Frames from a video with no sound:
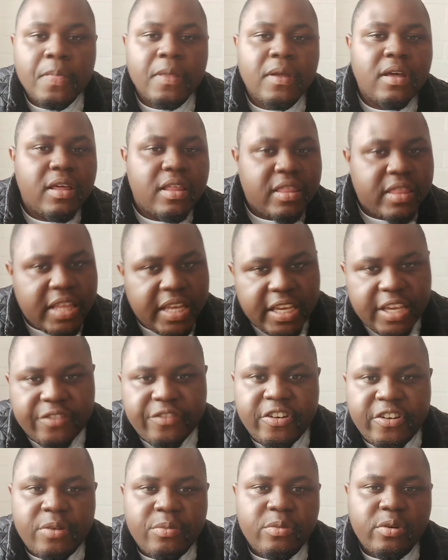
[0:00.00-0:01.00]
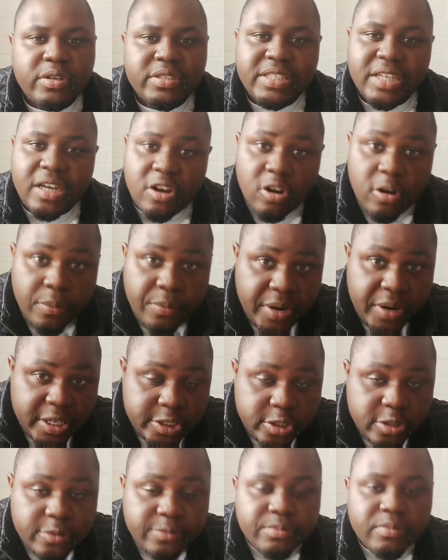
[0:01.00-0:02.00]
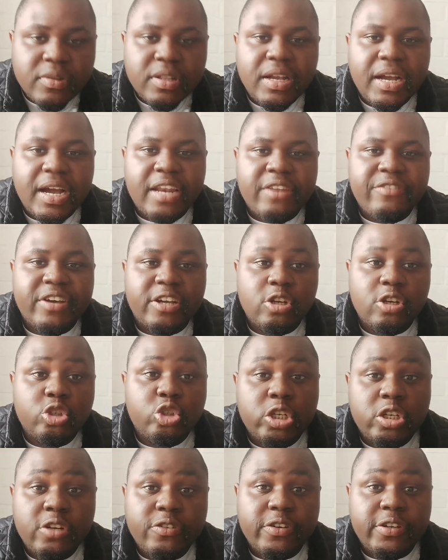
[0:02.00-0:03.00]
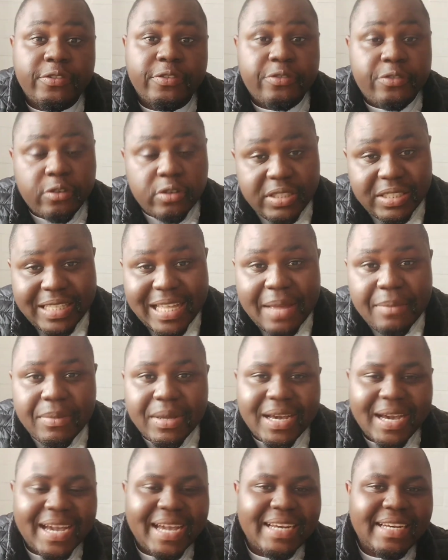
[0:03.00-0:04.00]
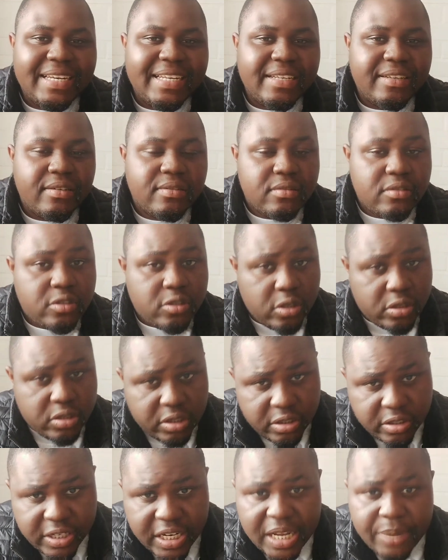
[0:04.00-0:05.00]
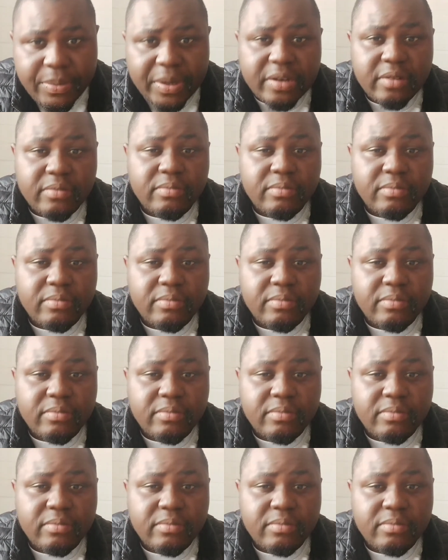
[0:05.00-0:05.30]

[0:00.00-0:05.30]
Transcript: Thank you very much and God bless you. And if you are not joining for the first time, kindly subscribe and